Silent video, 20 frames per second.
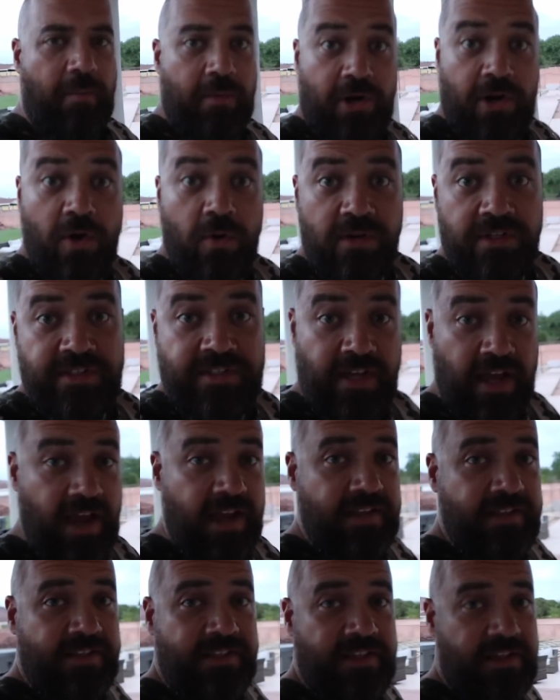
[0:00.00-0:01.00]
I'm gonna go
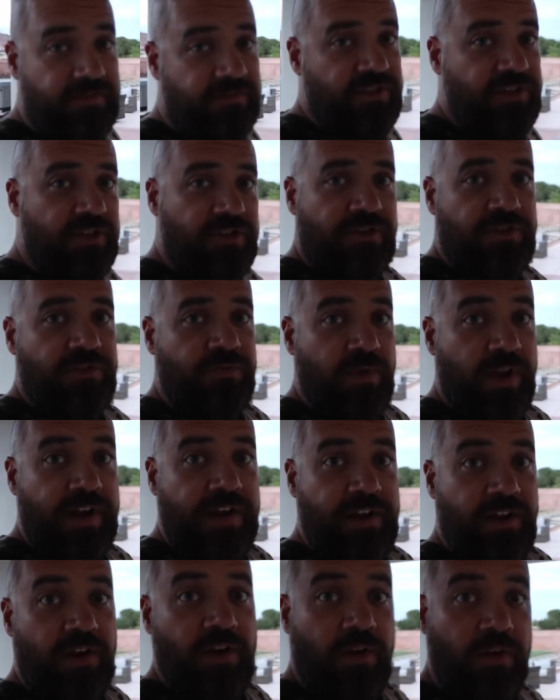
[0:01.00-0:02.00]
inside and see if Ginger's ready
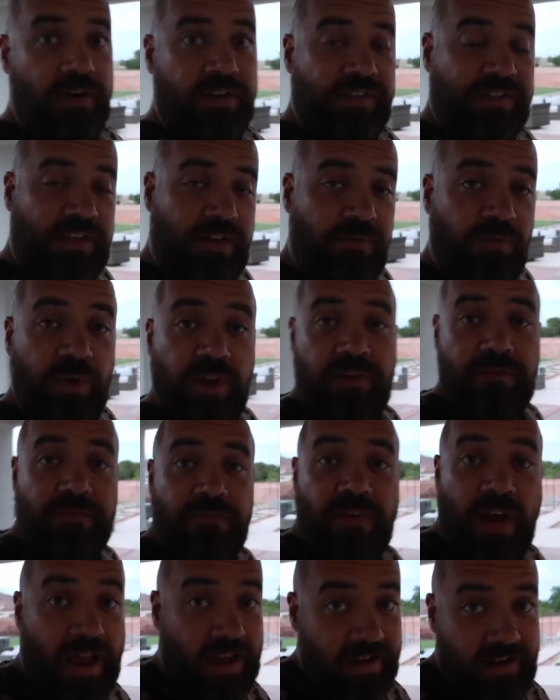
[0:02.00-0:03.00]
to go and see if we can
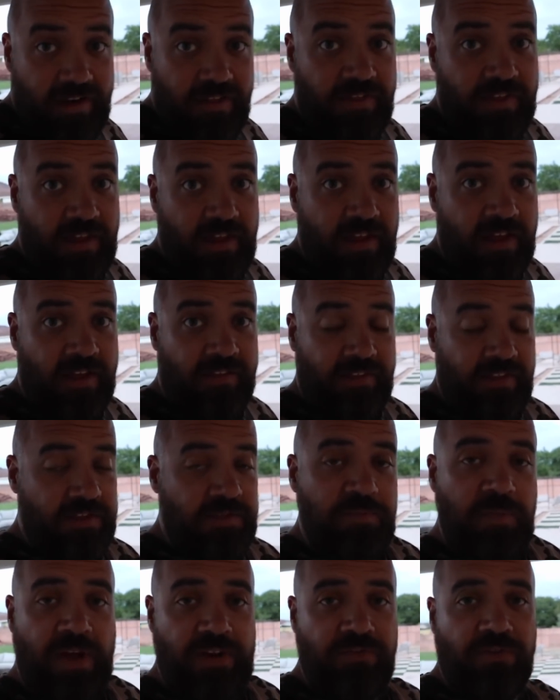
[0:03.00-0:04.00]
find anything at these
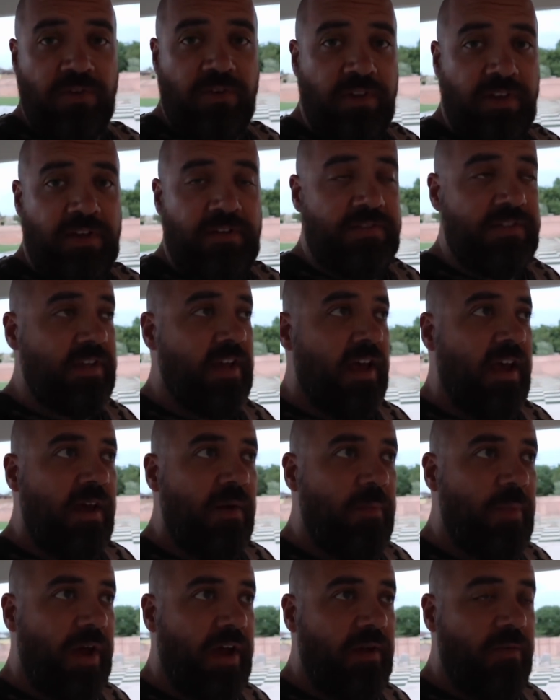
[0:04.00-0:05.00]
petroglyphs,
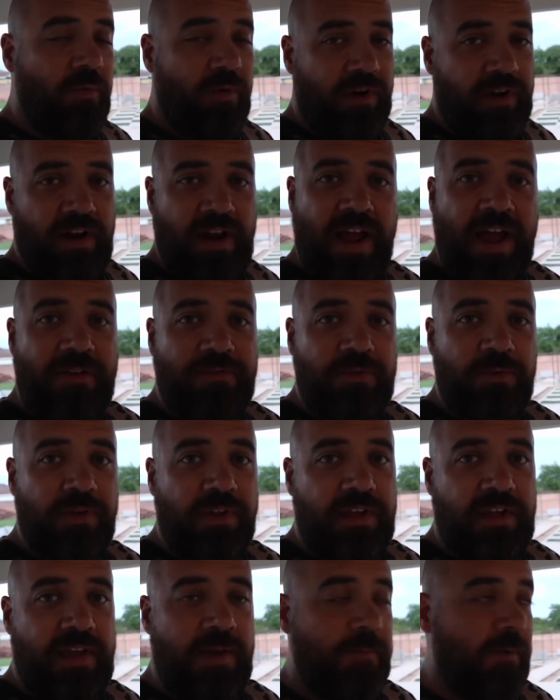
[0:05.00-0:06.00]
but we're gonna have to
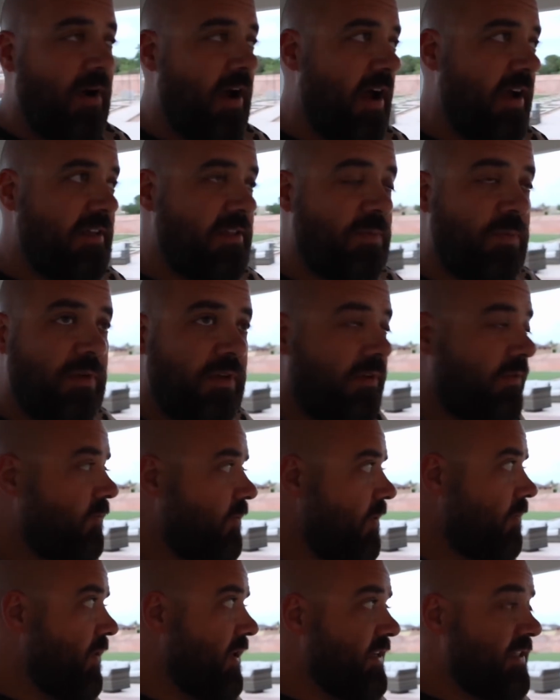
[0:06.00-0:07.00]
really keep our eyes peeled.
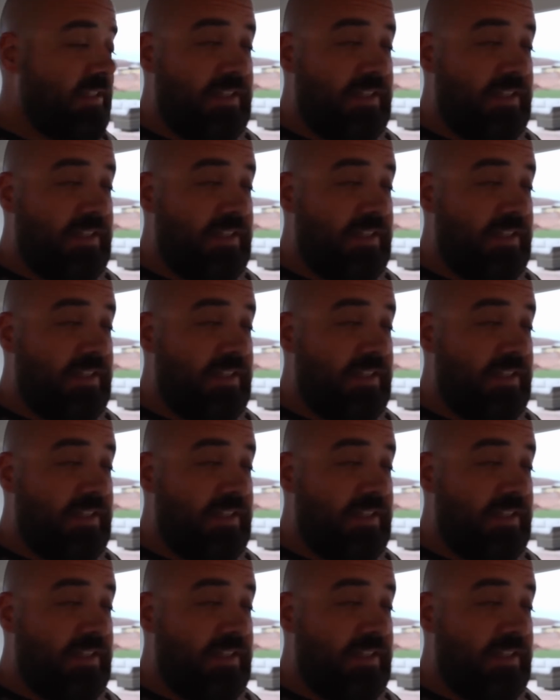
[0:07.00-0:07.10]
We wanna